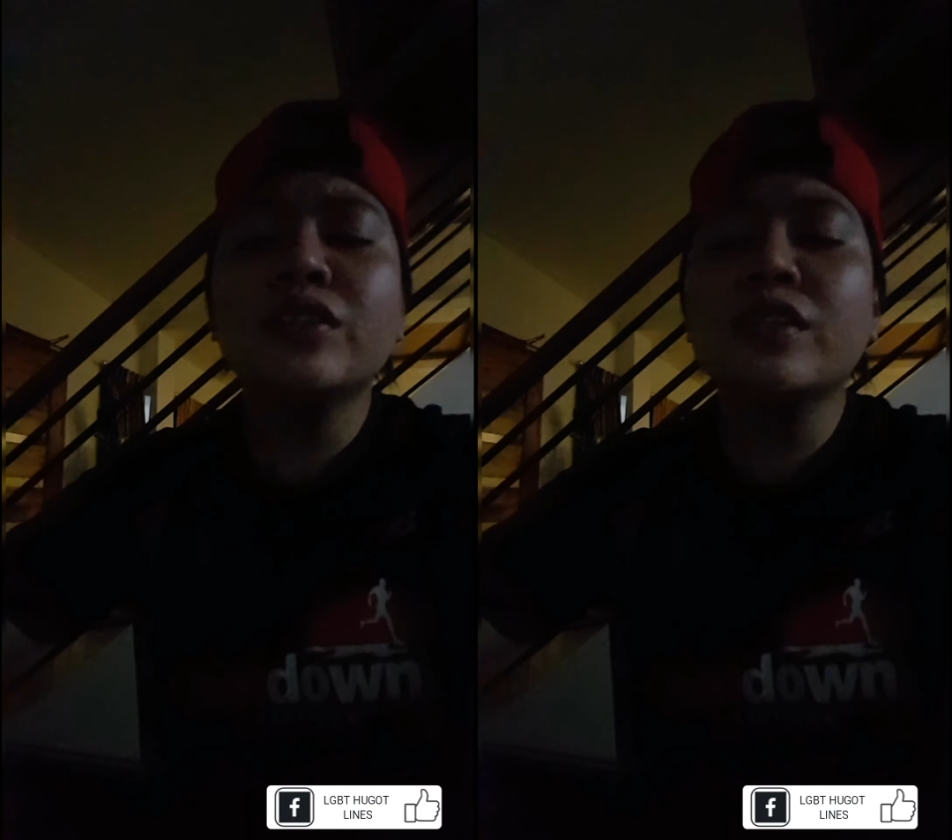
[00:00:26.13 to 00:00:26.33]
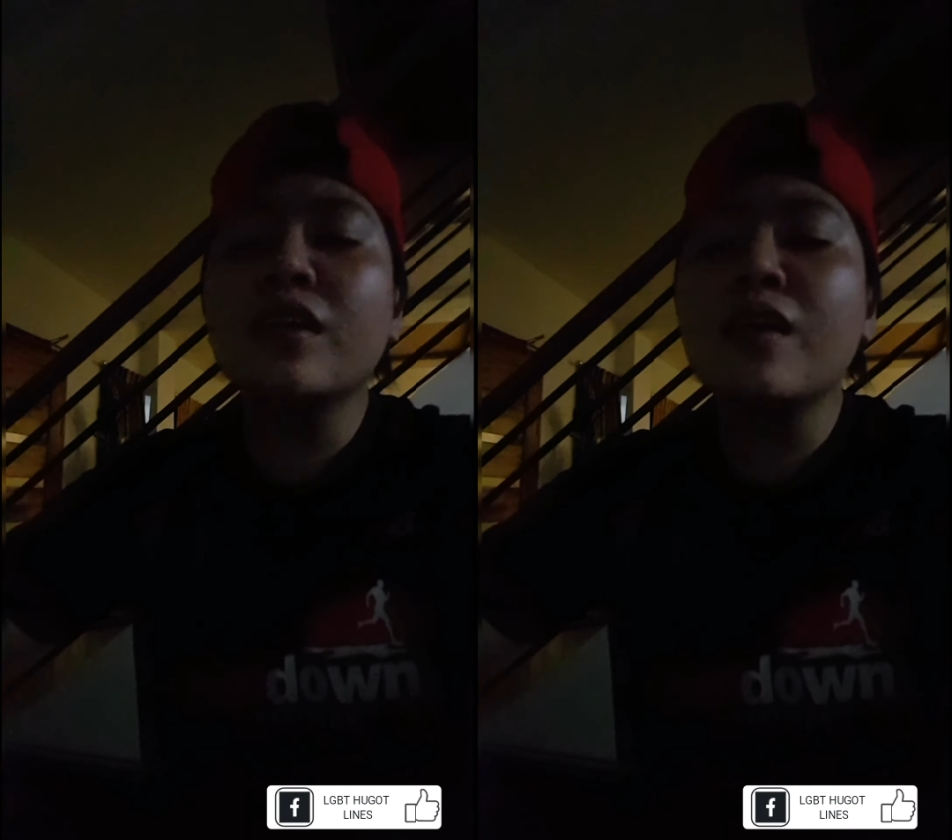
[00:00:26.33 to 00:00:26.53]

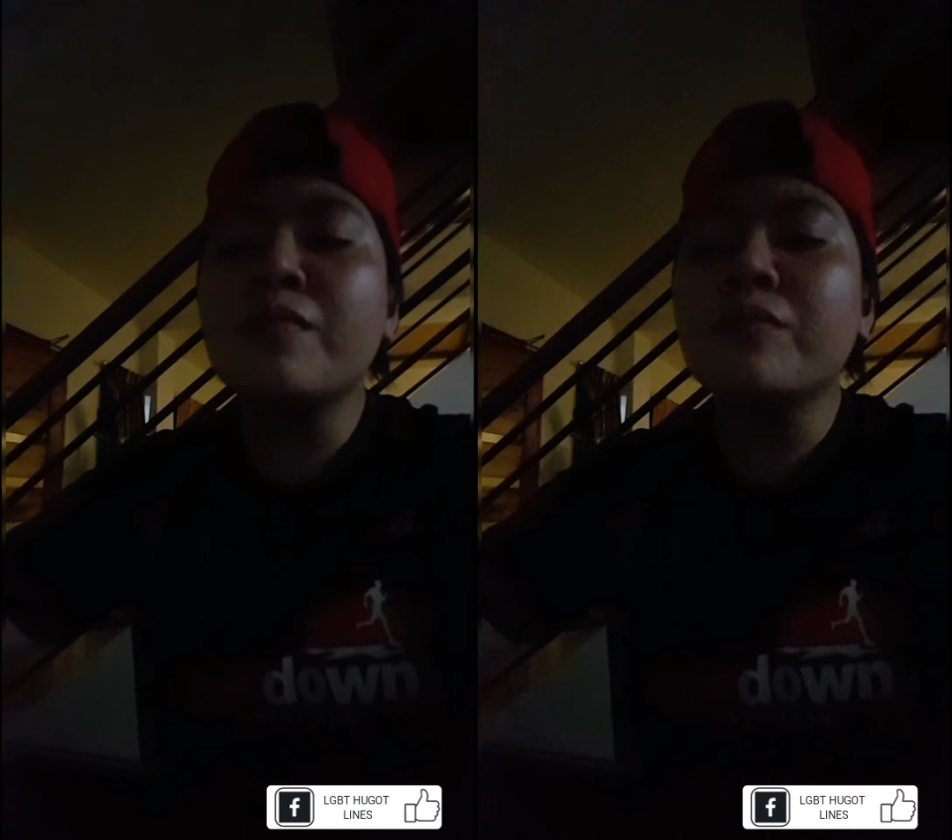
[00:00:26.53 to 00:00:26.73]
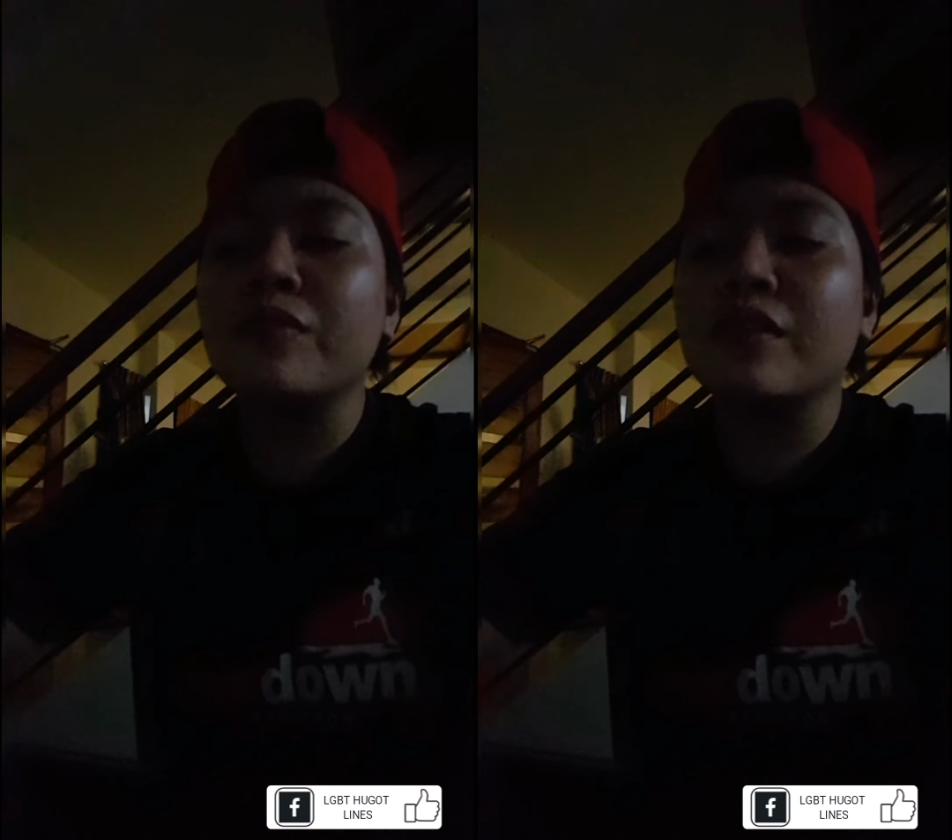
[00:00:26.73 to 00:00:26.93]

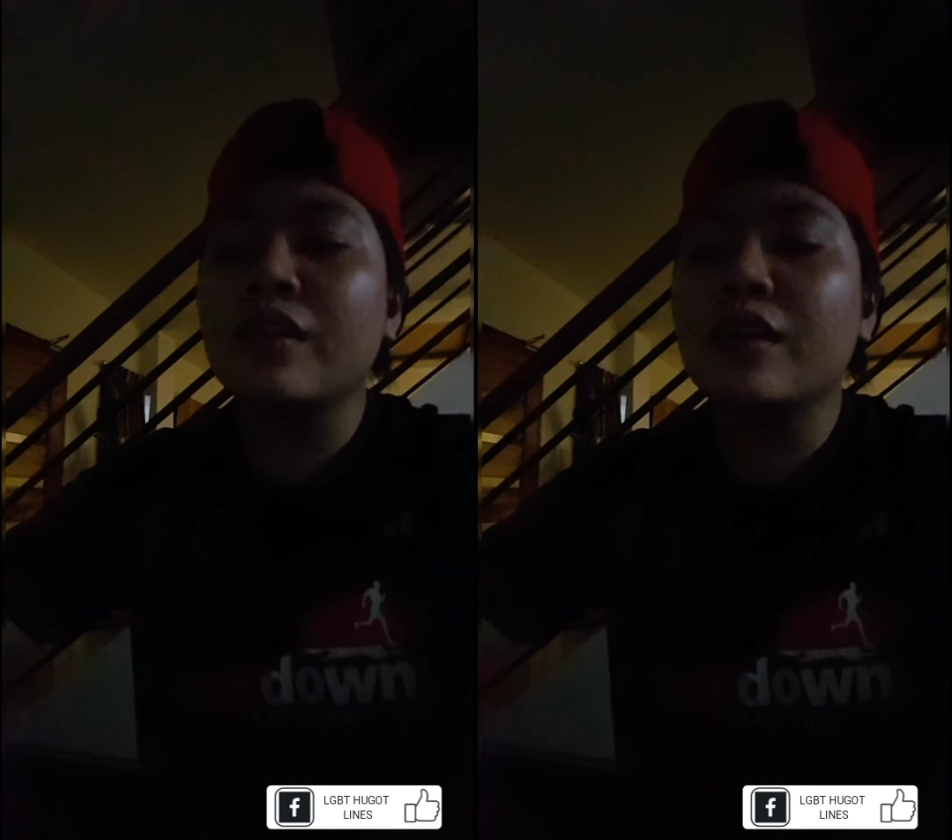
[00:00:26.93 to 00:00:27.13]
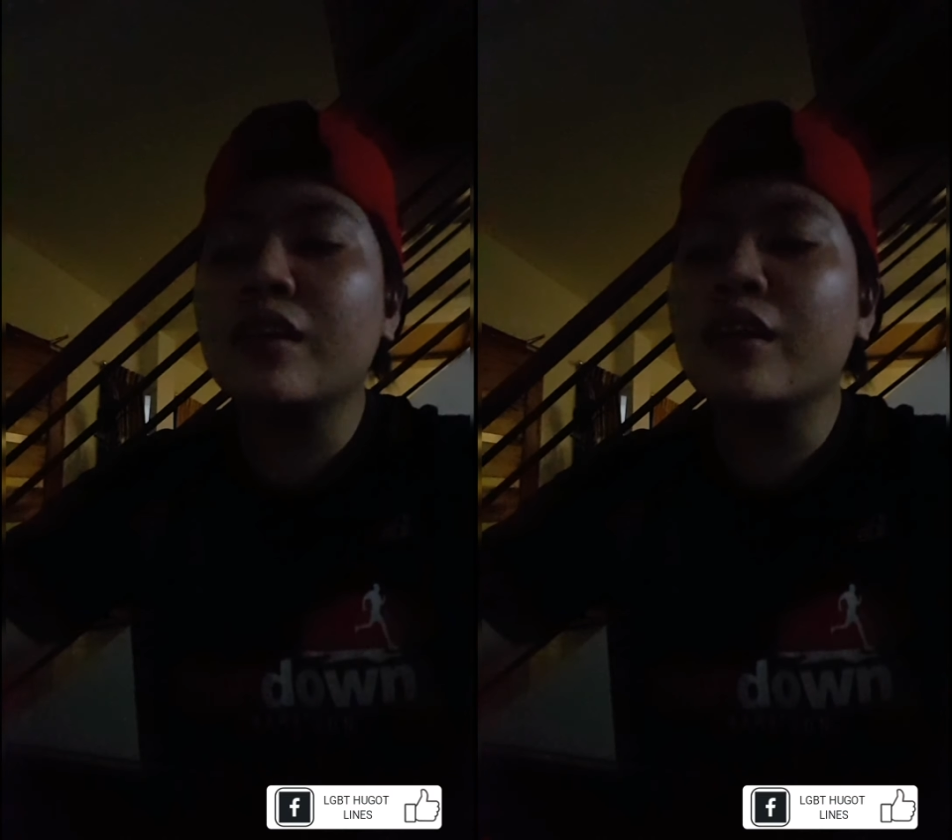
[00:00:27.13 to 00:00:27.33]

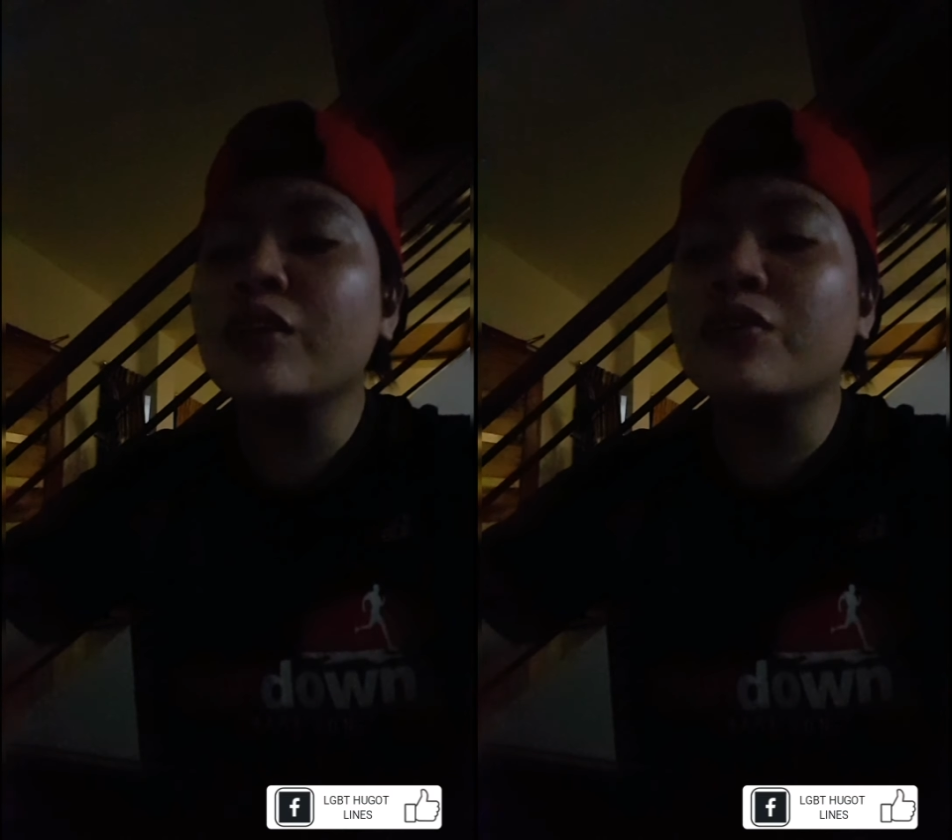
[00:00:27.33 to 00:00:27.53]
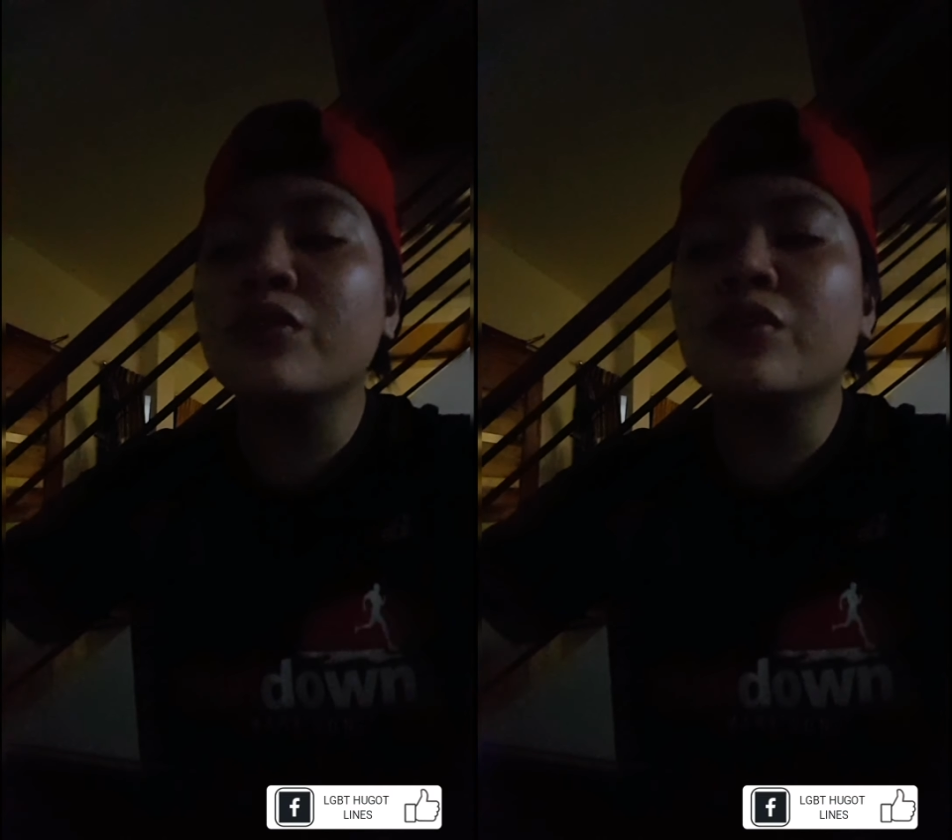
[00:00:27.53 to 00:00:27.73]
something I
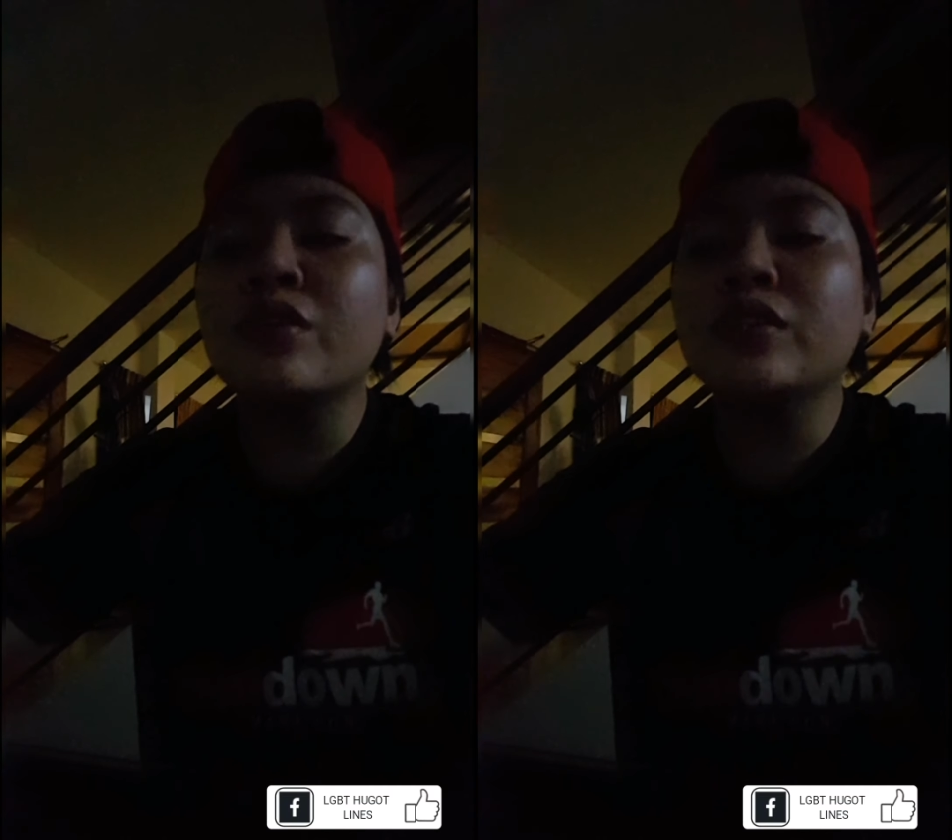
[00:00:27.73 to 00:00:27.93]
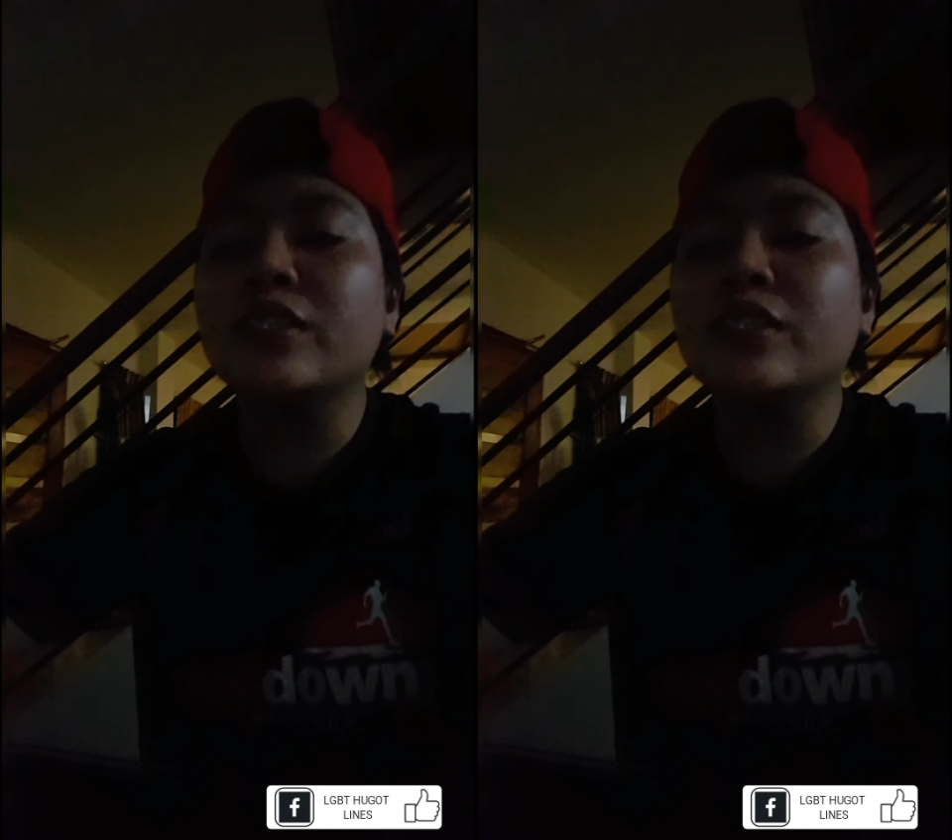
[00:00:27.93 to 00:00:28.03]
could have